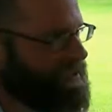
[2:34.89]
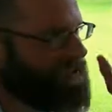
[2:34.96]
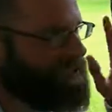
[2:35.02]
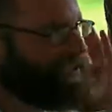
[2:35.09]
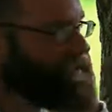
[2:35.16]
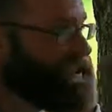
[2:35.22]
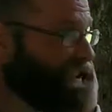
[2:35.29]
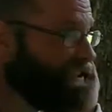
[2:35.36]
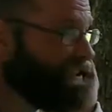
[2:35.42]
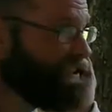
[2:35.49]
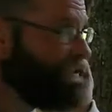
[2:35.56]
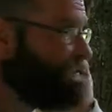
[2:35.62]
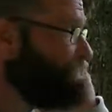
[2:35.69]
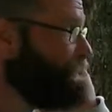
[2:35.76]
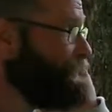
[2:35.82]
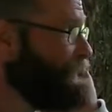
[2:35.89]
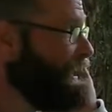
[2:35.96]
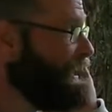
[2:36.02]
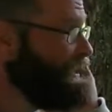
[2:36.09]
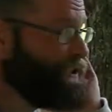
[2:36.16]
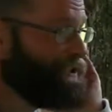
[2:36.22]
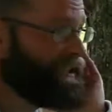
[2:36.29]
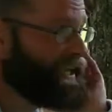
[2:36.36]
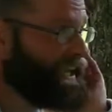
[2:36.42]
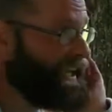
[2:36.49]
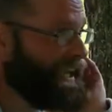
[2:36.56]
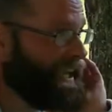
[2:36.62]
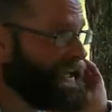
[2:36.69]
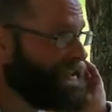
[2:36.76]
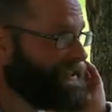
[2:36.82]
It's just, that's the way I do it.
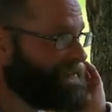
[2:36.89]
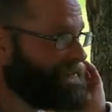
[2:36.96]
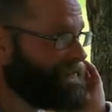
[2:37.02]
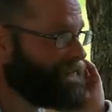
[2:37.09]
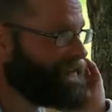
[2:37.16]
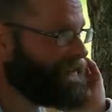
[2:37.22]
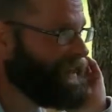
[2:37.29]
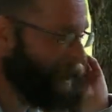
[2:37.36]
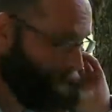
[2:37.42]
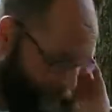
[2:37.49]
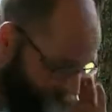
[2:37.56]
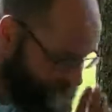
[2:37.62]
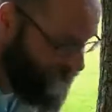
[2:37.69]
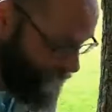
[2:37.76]
I wish I